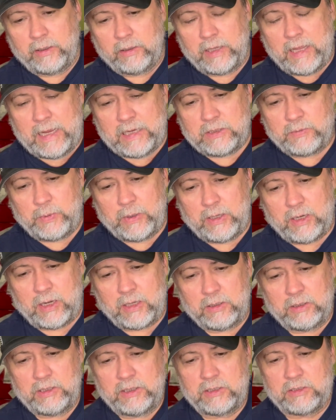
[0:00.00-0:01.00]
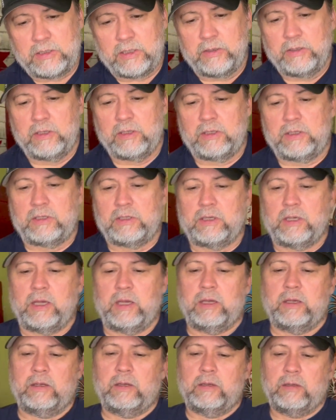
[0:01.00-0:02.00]
last but not least on this
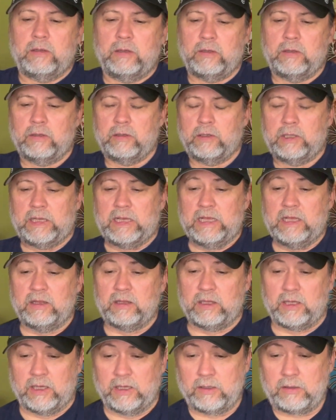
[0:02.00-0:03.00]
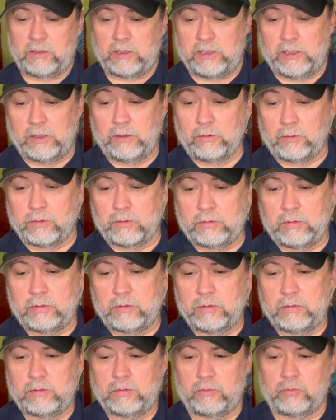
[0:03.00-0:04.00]
uh, Heathkit Hero
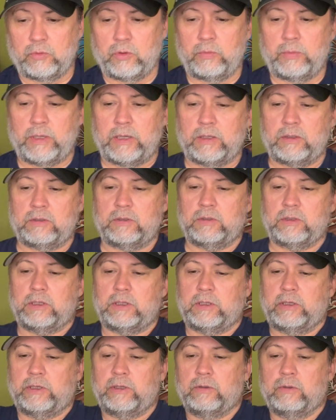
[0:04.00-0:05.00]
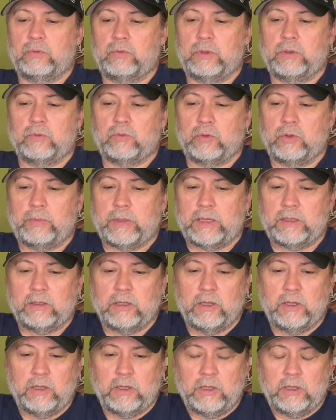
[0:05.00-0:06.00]
robot, uh, Hero 1 robot,
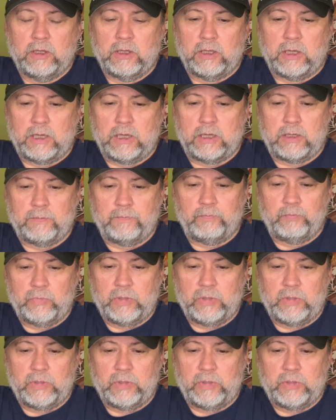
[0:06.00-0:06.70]
um,